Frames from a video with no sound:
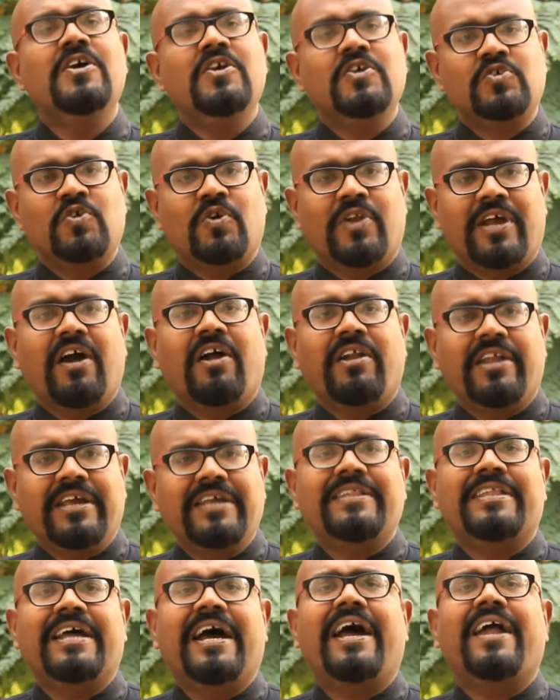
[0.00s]
So
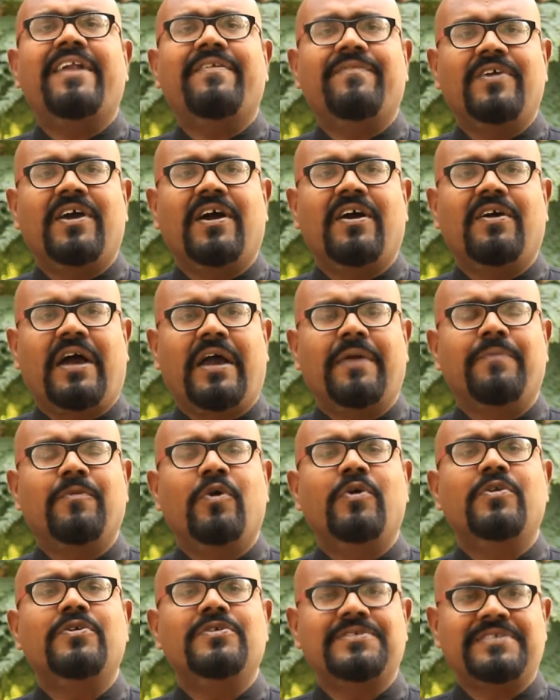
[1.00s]
regarding that, I'm
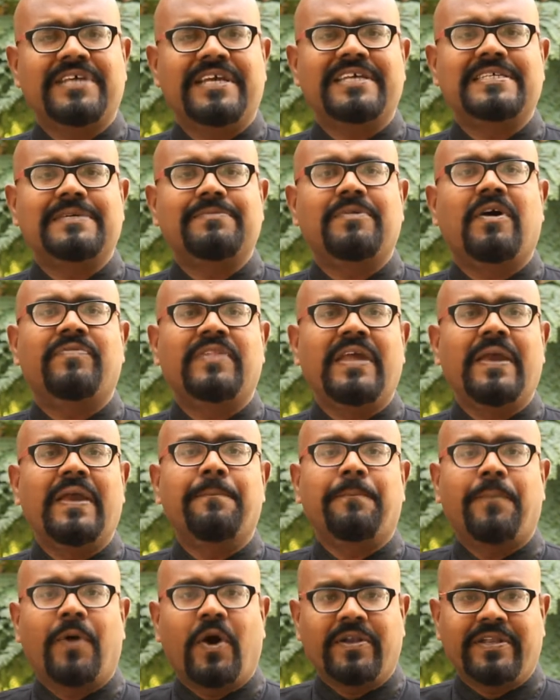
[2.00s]
going to say some of the
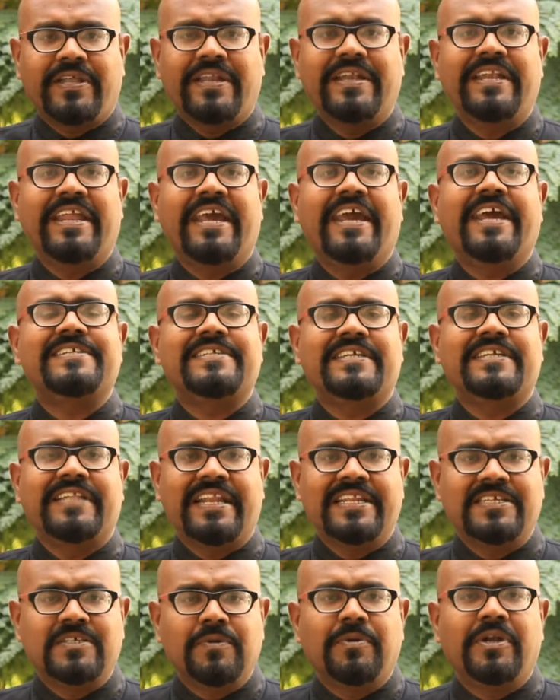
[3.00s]
important dates and the
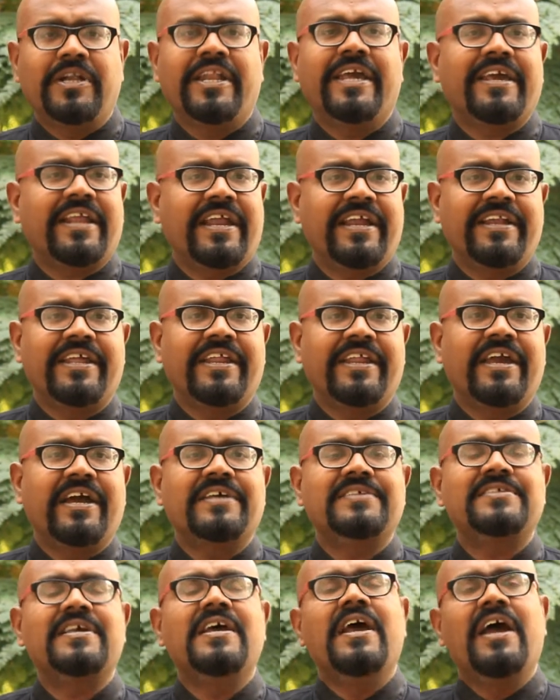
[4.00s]
eligibility
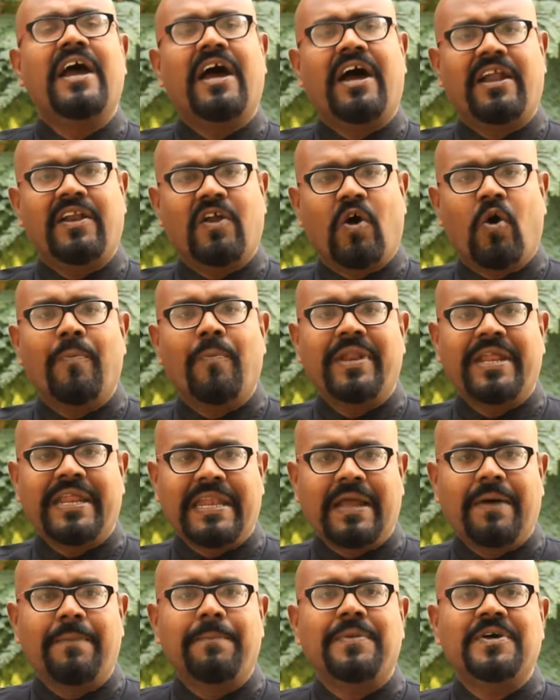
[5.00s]
criteria and how many
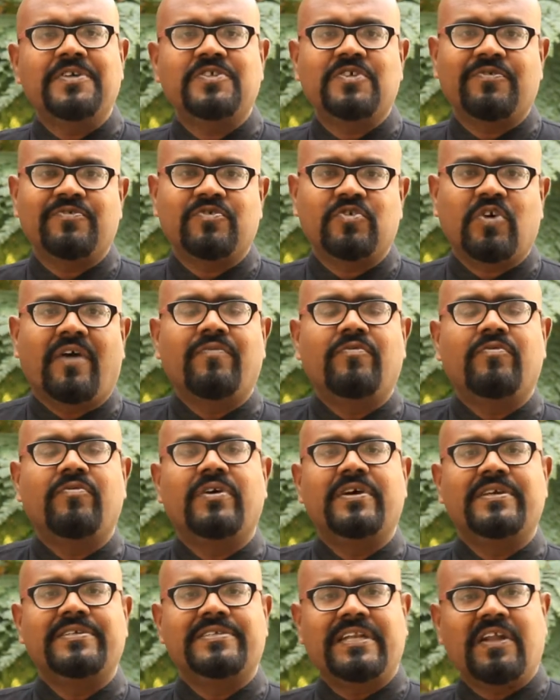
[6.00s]
numbers of
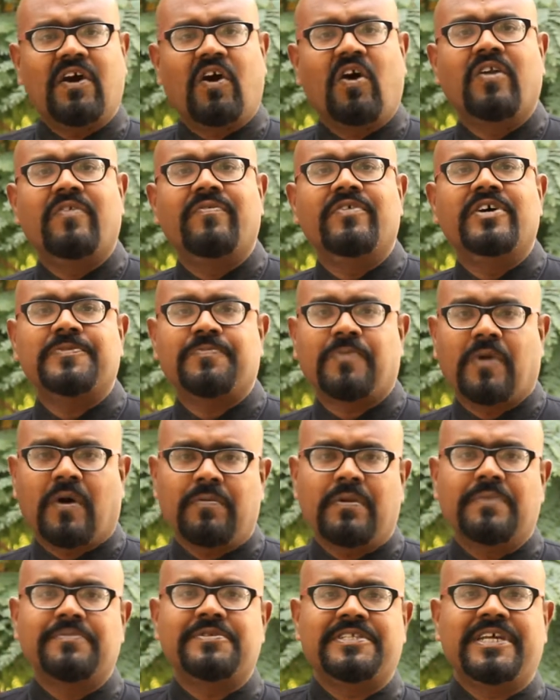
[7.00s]
softwares and hardwares,
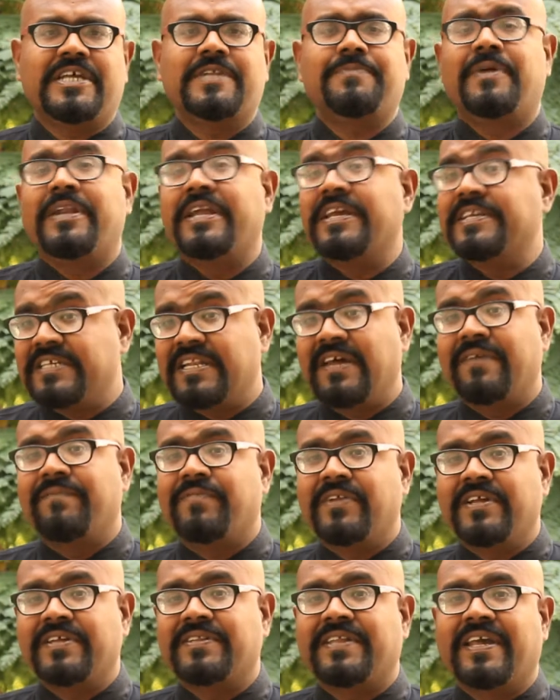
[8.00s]
problem statement, each and
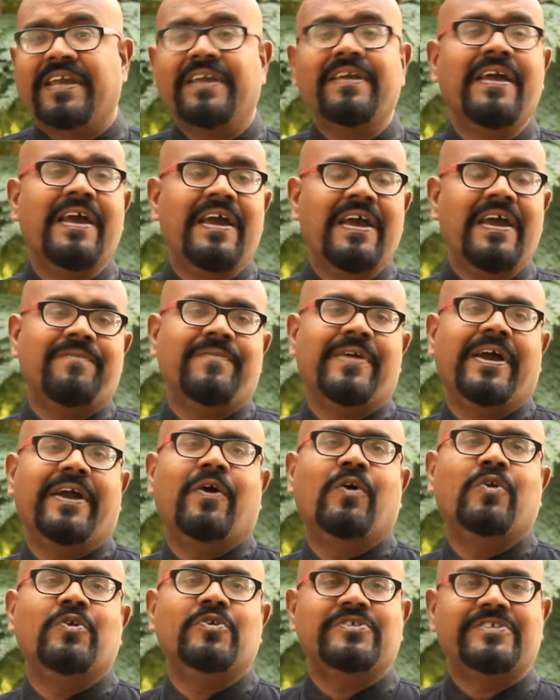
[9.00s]
everything we are
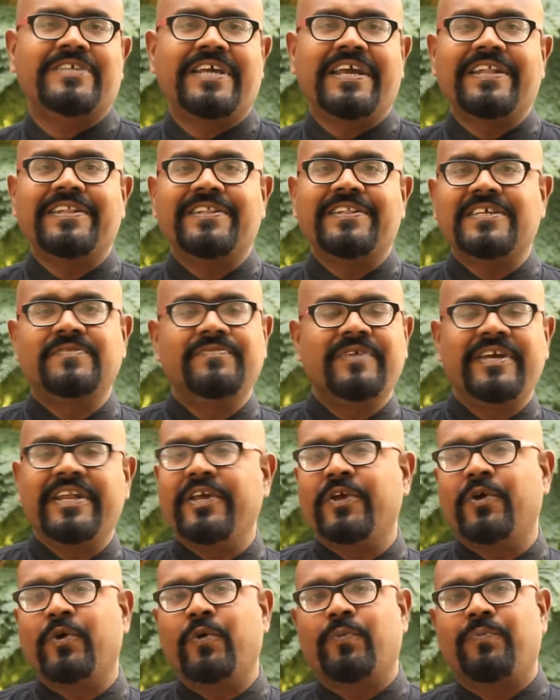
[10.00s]
going to see in this
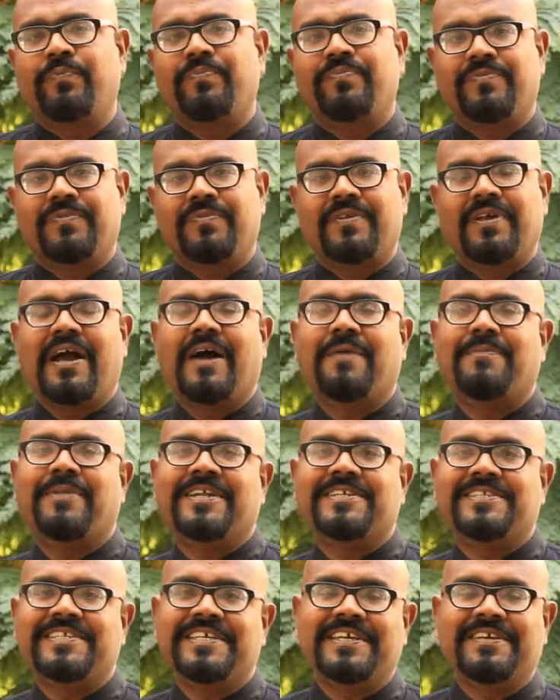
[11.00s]
video. Come,
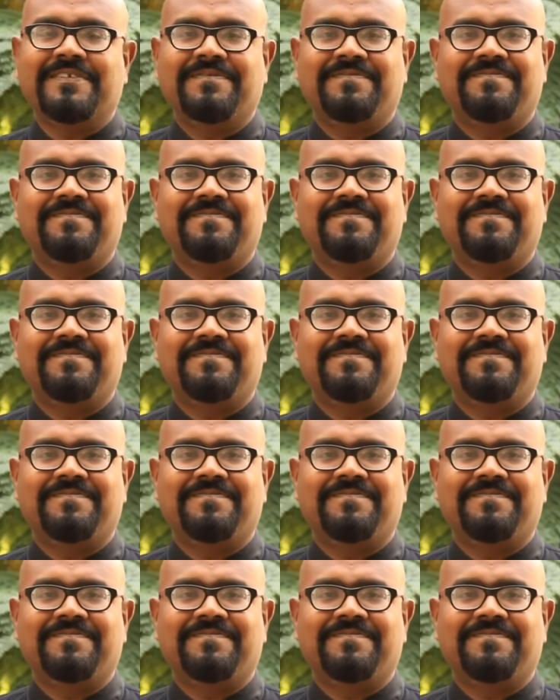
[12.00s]
let's see.